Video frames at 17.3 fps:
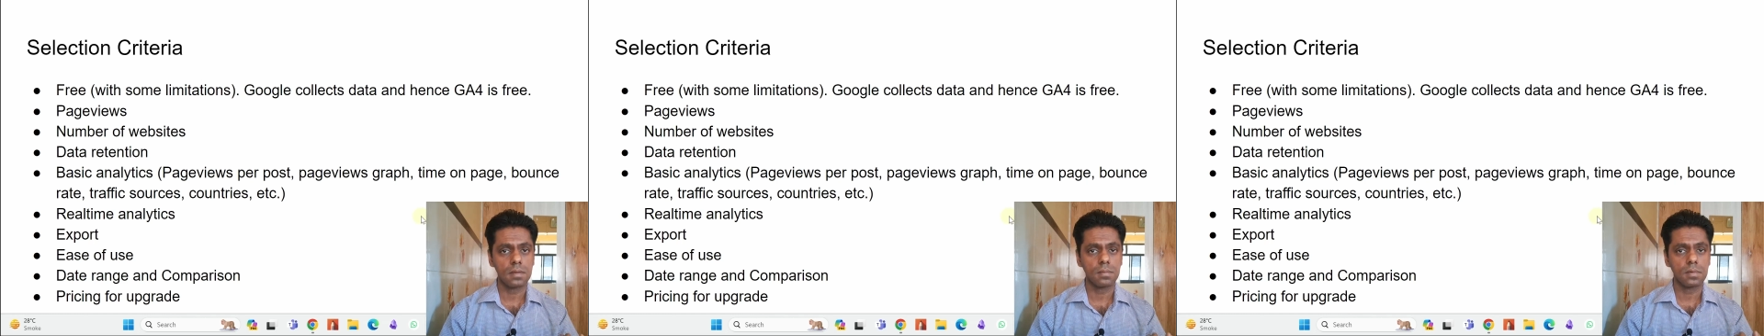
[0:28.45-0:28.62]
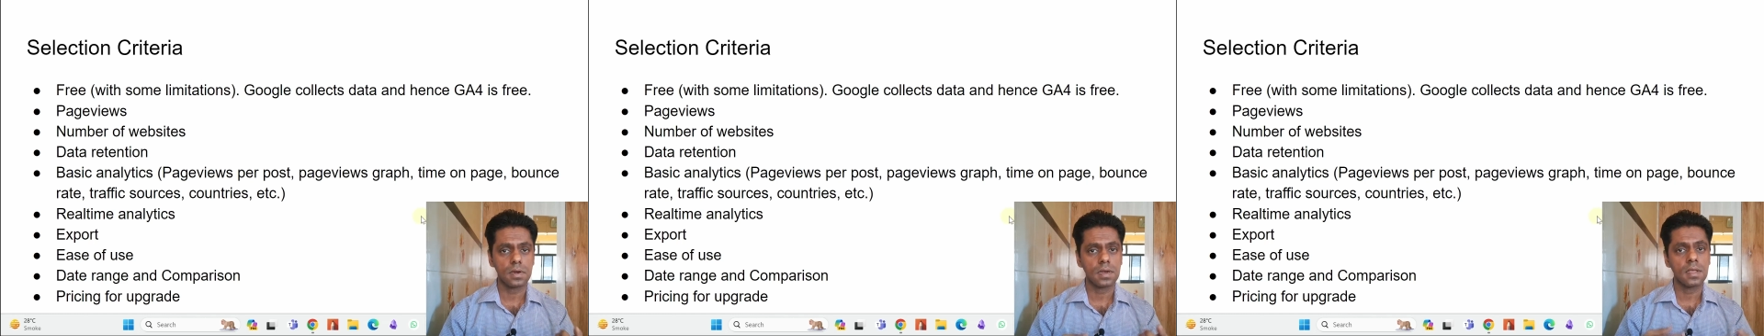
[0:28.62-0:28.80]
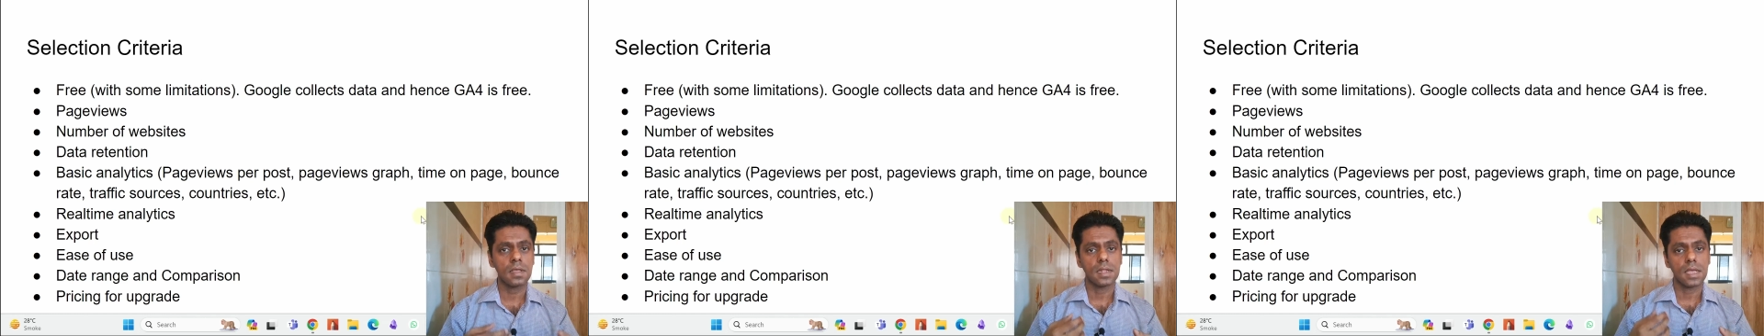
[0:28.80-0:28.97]
but
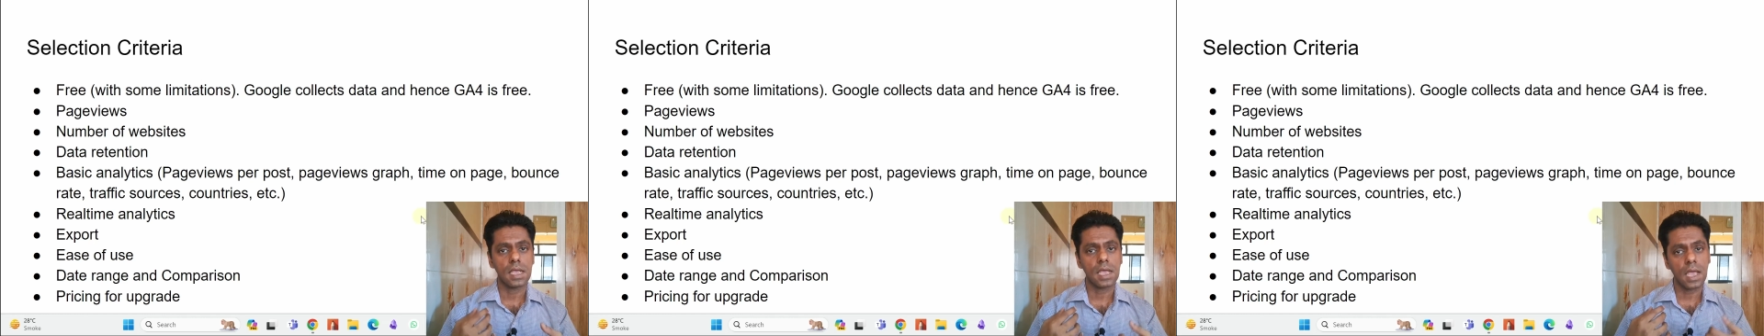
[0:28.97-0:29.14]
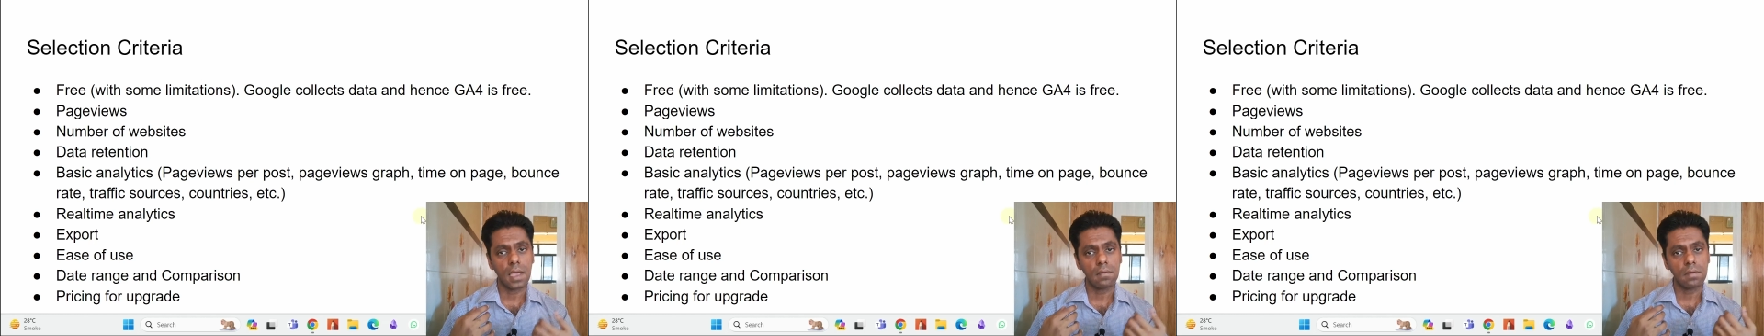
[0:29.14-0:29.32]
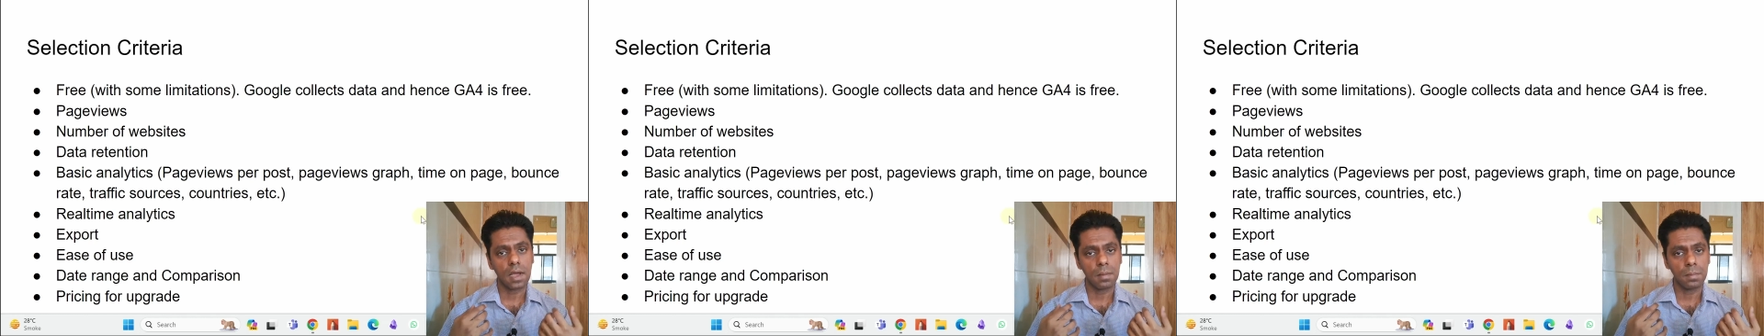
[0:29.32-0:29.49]
they
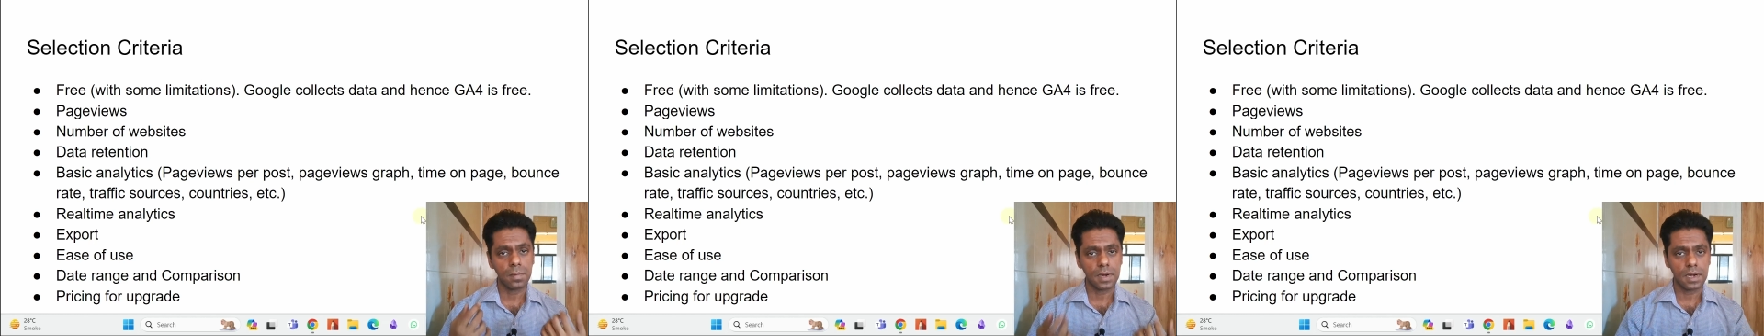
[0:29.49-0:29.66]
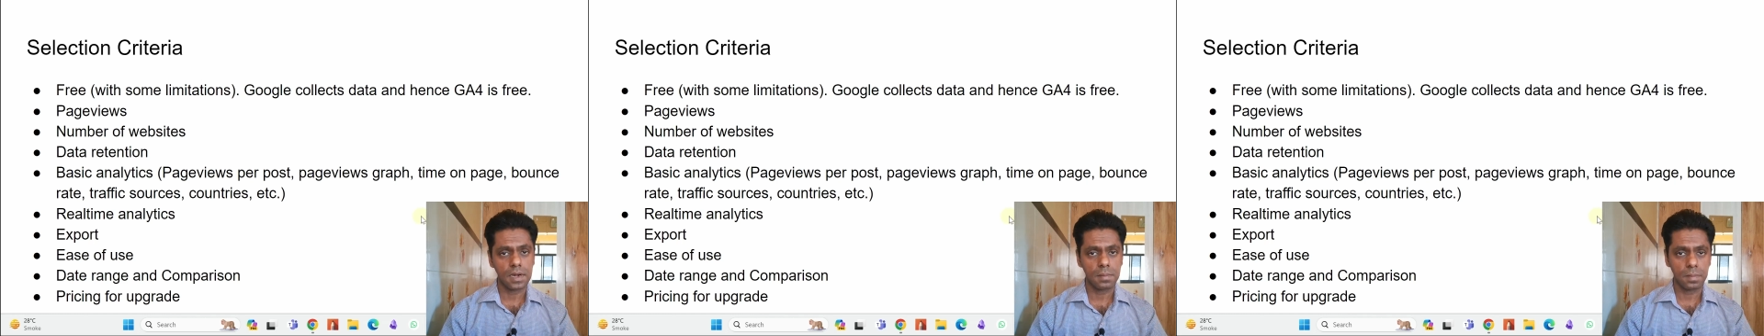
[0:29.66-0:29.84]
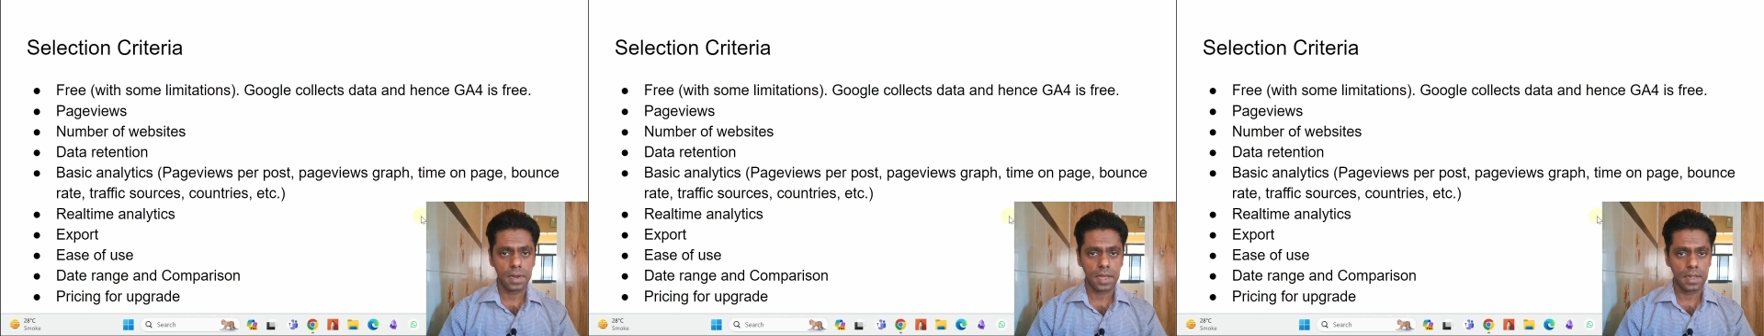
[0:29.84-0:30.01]
have
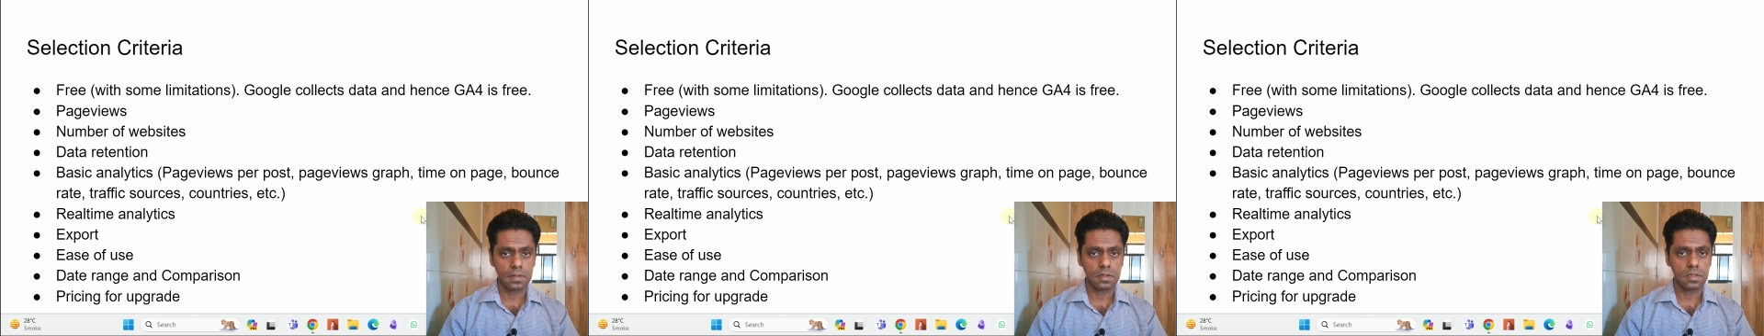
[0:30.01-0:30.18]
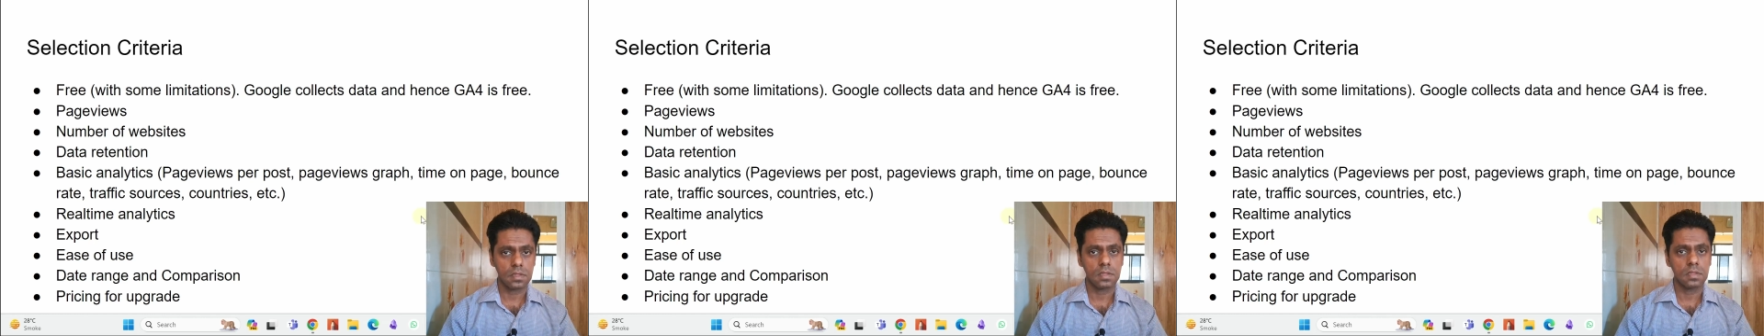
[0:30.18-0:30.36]
upgrade plans.